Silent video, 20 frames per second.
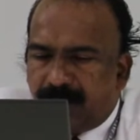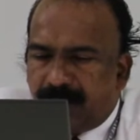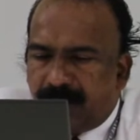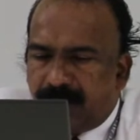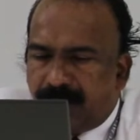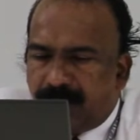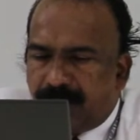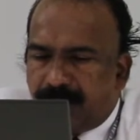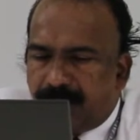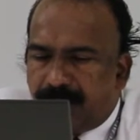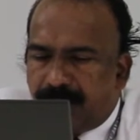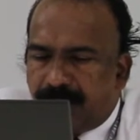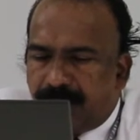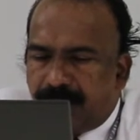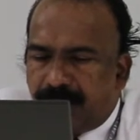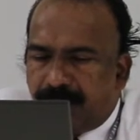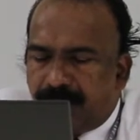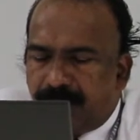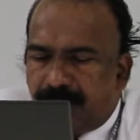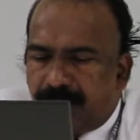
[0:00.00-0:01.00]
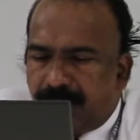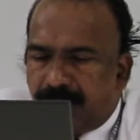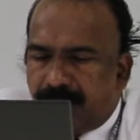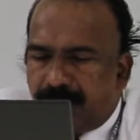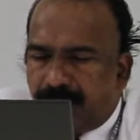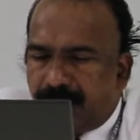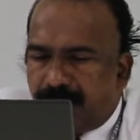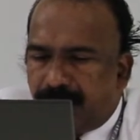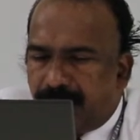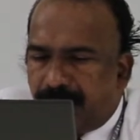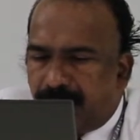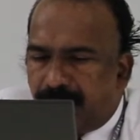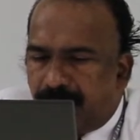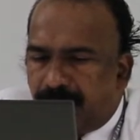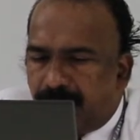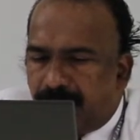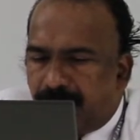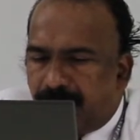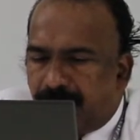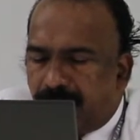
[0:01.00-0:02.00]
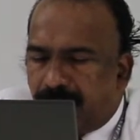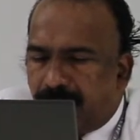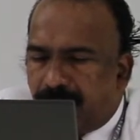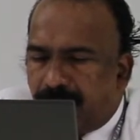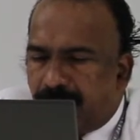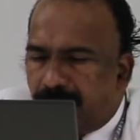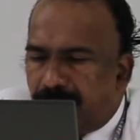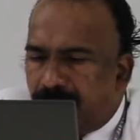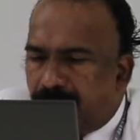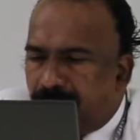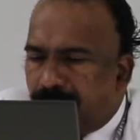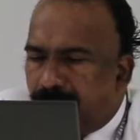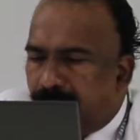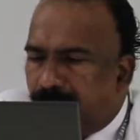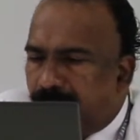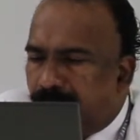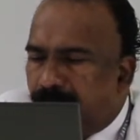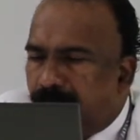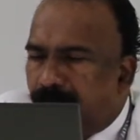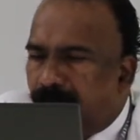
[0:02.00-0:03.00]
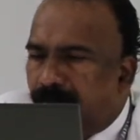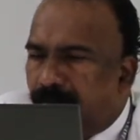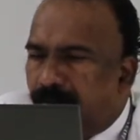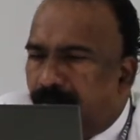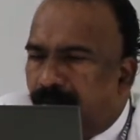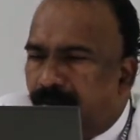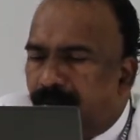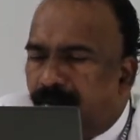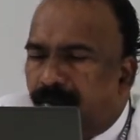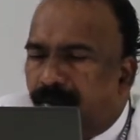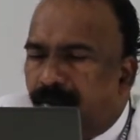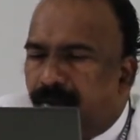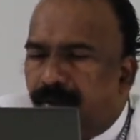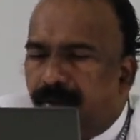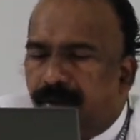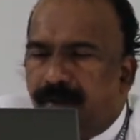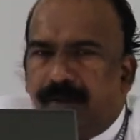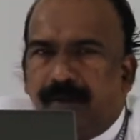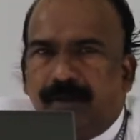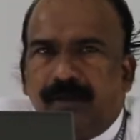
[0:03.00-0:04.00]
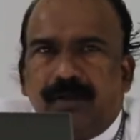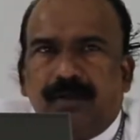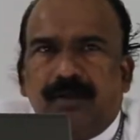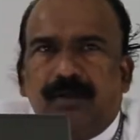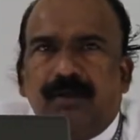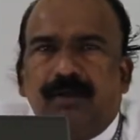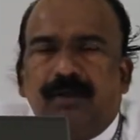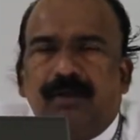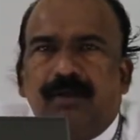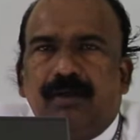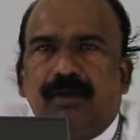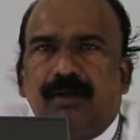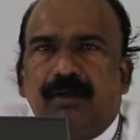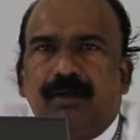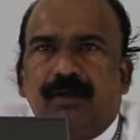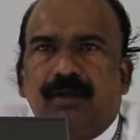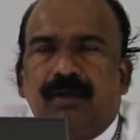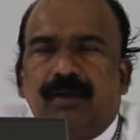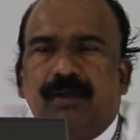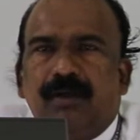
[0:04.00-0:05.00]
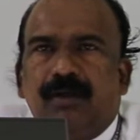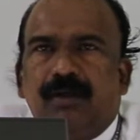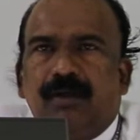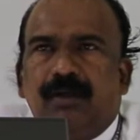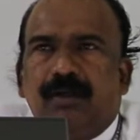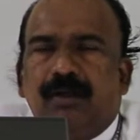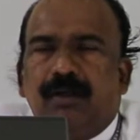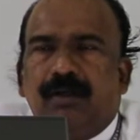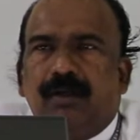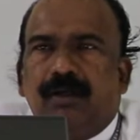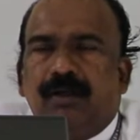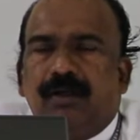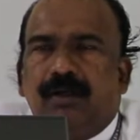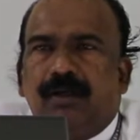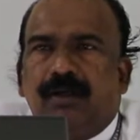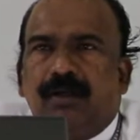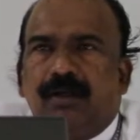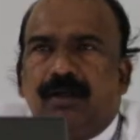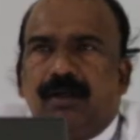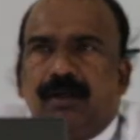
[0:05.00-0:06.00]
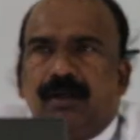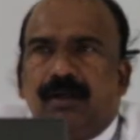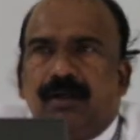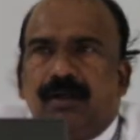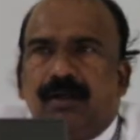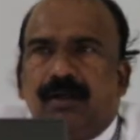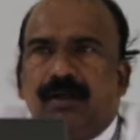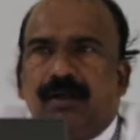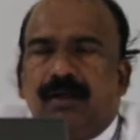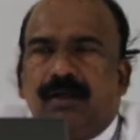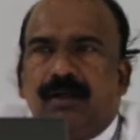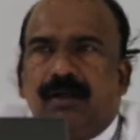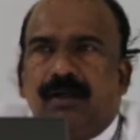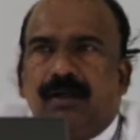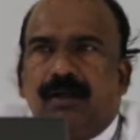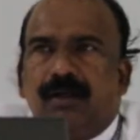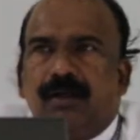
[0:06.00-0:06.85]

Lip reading: Nothing is said.